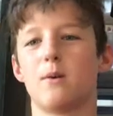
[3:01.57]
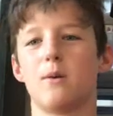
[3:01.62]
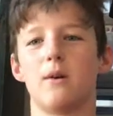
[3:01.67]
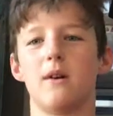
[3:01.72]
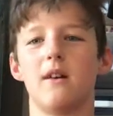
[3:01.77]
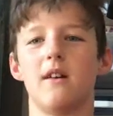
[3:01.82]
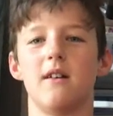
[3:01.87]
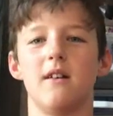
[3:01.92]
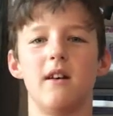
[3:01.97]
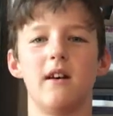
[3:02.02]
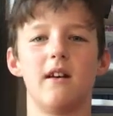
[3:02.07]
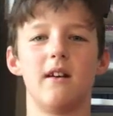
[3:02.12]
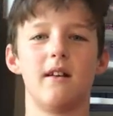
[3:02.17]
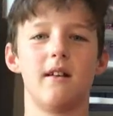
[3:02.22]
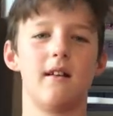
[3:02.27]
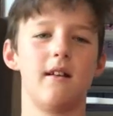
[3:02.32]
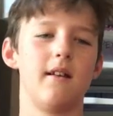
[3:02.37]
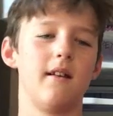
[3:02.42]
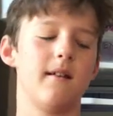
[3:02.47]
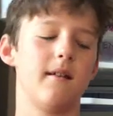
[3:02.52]
koi. It
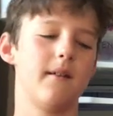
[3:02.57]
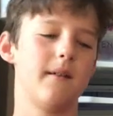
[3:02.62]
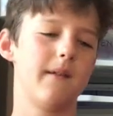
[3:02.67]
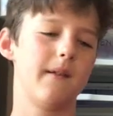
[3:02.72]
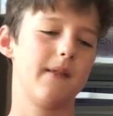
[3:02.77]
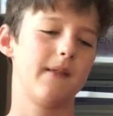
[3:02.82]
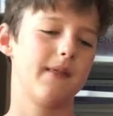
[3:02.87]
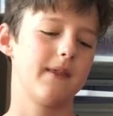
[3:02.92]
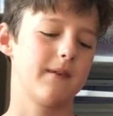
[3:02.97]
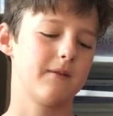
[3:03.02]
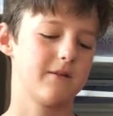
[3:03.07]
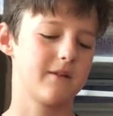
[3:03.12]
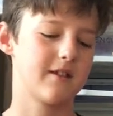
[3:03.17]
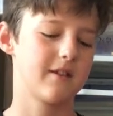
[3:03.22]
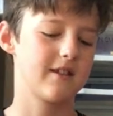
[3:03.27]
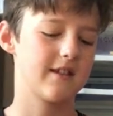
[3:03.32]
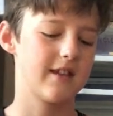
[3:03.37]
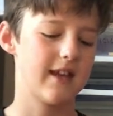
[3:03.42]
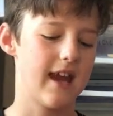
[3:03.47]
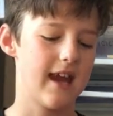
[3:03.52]
was
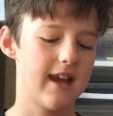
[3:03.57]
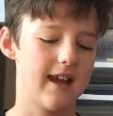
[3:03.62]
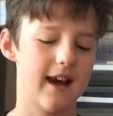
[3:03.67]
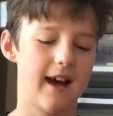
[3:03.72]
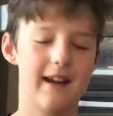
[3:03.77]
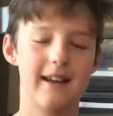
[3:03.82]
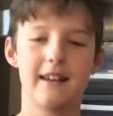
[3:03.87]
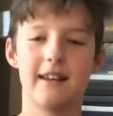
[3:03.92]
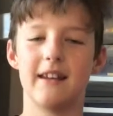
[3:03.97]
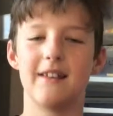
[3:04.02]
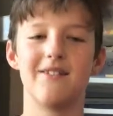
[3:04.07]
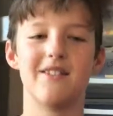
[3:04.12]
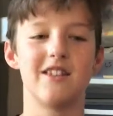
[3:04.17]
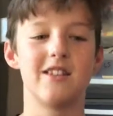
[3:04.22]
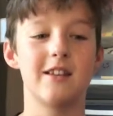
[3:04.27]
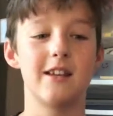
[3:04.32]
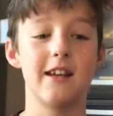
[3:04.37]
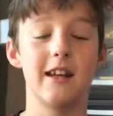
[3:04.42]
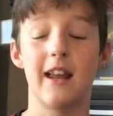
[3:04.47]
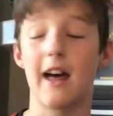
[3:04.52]
insane. I didn't even
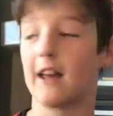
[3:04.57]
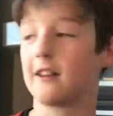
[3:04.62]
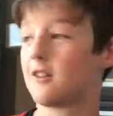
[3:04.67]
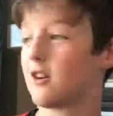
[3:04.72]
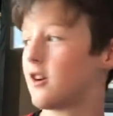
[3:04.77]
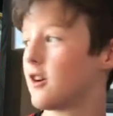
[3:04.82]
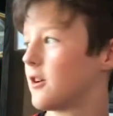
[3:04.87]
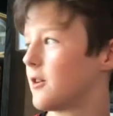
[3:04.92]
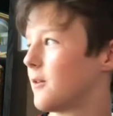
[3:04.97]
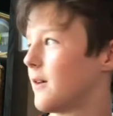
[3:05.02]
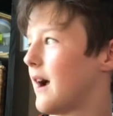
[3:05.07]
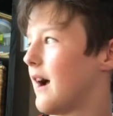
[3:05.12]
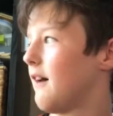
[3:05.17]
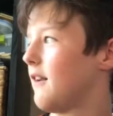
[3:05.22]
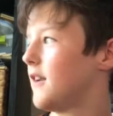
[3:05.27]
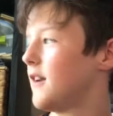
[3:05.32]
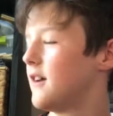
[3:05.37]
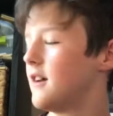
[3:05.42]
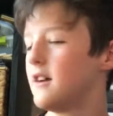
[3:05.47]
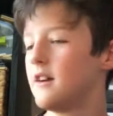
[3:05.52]
see it. I turned
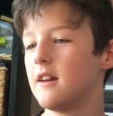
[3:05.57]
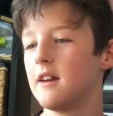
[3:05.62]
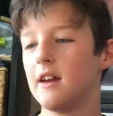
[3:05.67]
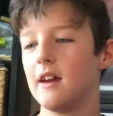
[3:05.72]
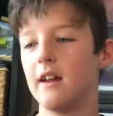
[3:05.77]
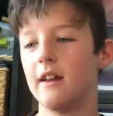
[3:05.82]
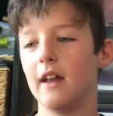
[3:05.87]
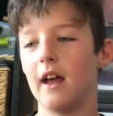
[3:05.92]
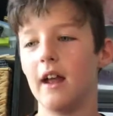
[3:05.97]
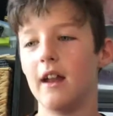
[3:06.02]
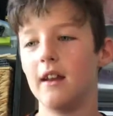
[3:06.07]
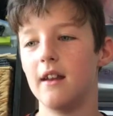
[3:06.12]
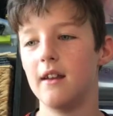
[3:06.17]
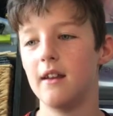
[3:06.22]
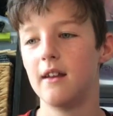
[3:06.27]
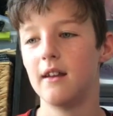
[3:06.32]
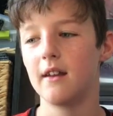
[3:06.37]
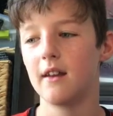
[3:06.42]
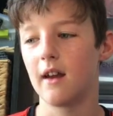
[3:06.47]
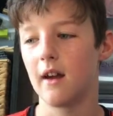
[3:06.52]
around, and then
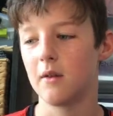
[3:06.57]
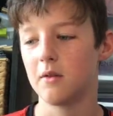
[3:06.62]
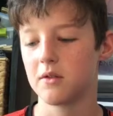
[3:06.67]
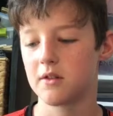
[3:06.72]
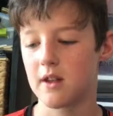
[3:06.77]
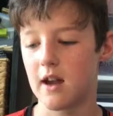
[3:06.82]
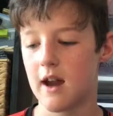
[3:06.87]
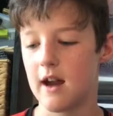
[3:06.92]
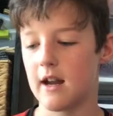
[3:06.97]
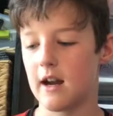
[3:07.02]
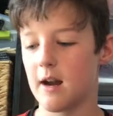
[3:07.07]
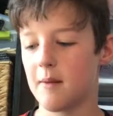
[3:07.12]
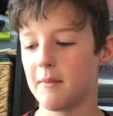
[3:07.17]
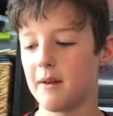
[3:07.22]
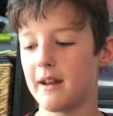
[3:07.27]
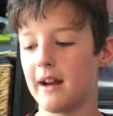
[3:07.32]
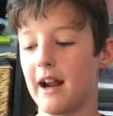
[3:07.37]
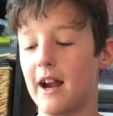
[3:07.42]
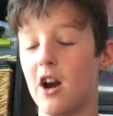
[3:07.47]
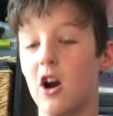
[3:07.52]
I was tying
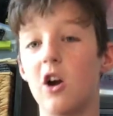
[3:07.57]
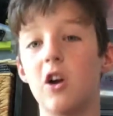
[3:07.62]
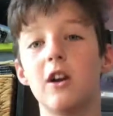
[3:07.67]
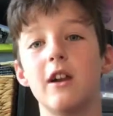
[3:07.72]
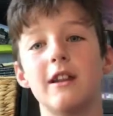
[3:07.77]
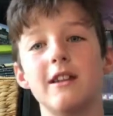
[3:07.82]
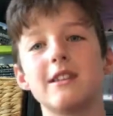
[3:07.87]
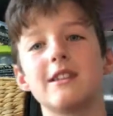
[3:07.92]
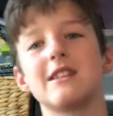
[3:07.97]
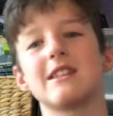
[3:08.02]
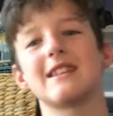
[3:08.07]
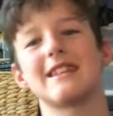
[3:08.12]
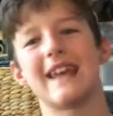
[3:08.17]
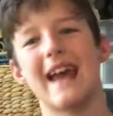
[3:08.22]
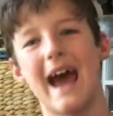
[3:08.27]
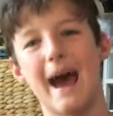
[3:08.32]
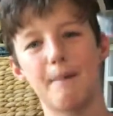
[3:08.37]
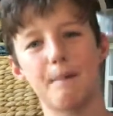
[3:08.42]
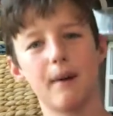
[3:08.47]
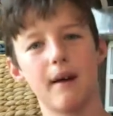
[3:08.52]
up, and I heard it
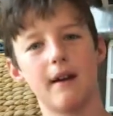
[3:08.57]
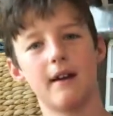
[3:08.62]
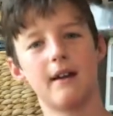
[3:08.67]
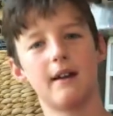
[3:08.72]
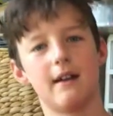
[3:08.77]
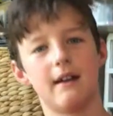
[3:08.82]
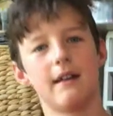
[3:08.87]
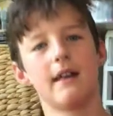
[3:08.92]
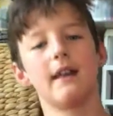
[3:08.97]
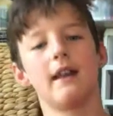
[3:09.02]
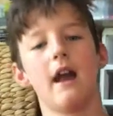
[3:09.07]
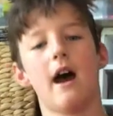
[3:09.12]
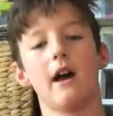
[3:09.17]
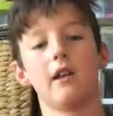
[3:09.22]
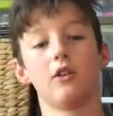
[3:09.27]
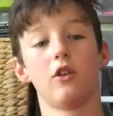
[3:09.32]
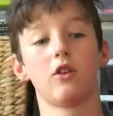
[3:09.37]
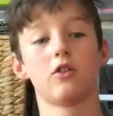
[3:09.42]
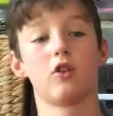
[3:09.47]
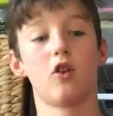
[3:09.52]
snap, and then
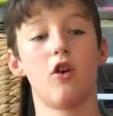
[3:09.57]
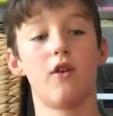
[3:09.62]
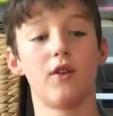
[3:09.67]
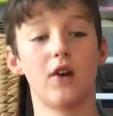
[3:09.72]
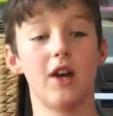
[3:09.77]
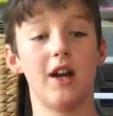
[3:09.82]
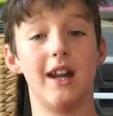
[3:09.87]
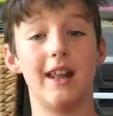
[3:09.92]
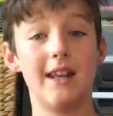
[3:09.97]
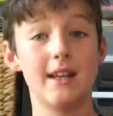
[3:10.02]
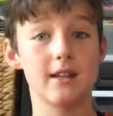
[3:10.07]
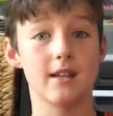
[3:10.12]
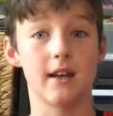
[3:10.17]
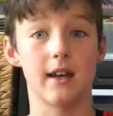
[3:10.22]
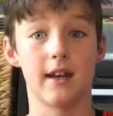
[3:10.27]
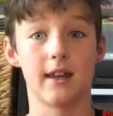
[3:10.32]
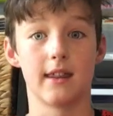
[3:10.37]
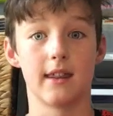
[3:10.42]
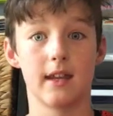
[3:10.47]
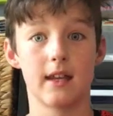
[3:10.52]
I looked over, and he's
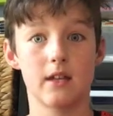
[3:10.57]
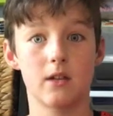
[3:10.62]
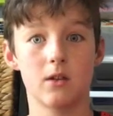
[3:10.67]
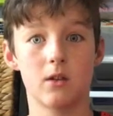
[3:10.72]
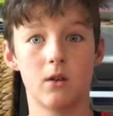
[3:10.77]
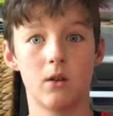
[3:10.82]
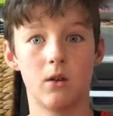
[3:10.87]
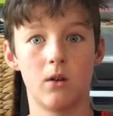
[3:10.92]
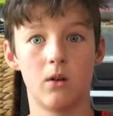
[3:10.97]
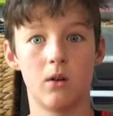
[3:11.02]
like this,